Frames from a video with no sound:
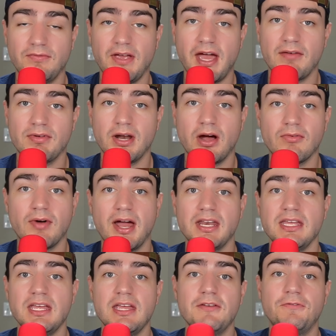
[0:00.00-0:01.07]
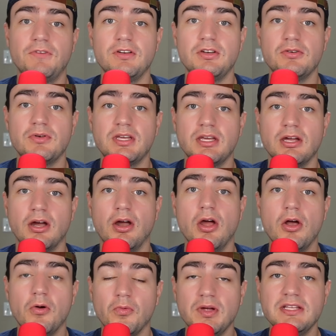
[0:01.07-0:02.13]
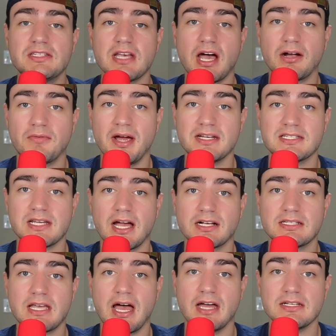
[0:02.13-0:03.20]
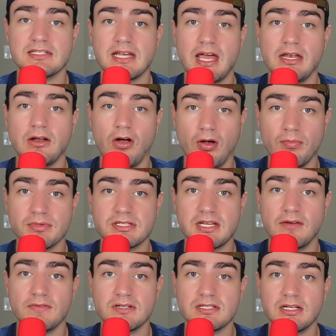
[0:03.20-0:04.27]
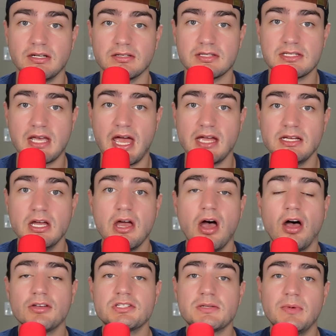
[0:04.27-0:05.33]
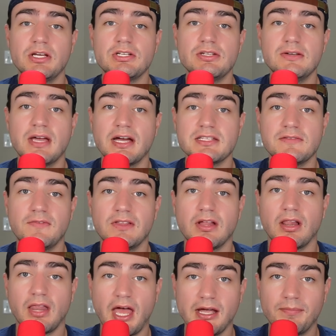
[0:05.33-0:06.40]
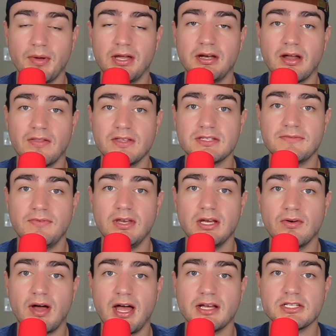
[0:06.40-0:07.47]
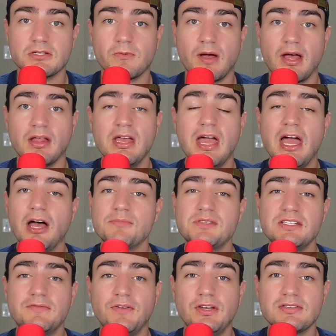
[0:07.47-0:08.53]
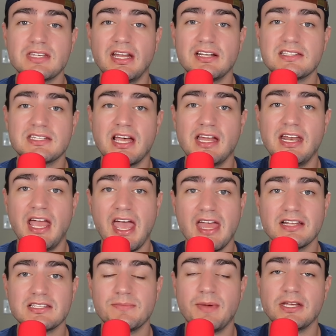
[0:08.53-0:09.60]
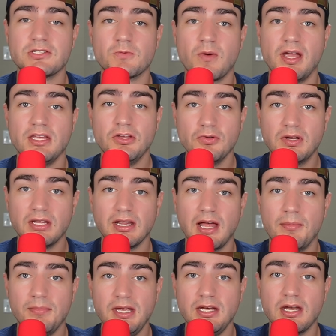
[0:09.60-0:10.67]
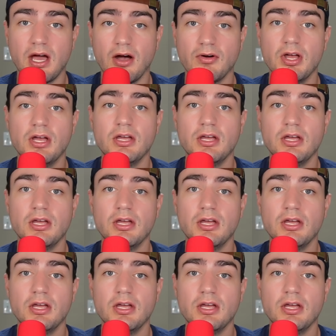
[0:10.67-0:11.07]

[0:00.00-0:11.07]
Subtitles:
if you haven't already. If you're new here, we talk Red Sox content almost every single day. Also, make sure you guys have hit the like button on this video as well. Helps these videos out a ton, and it's the best way you can let me know